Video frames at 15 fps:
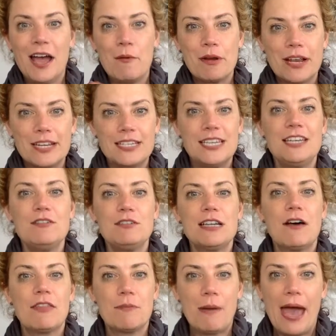I want to continue
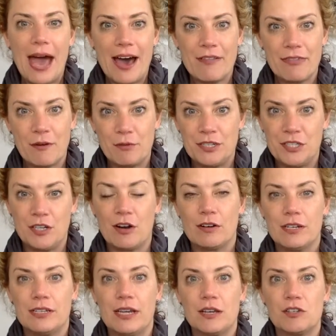down the path that we
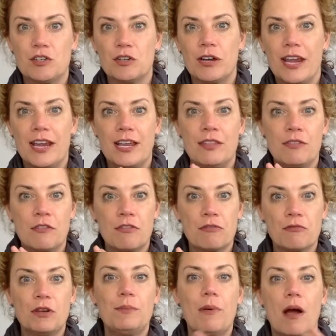started yesterday in the
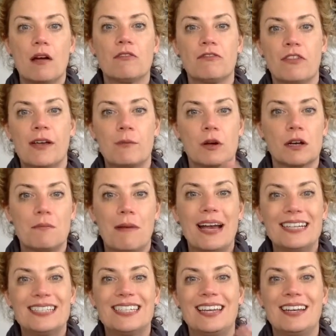three-part framework,
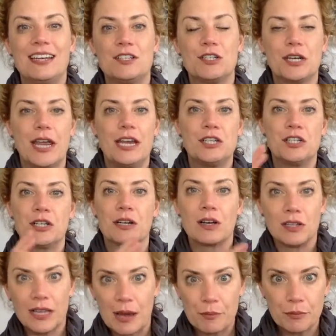mindset, education, and
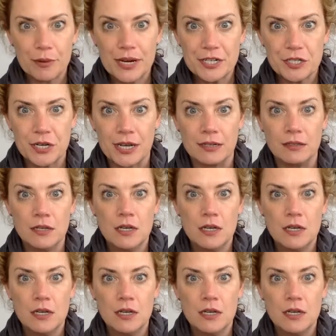collaboration.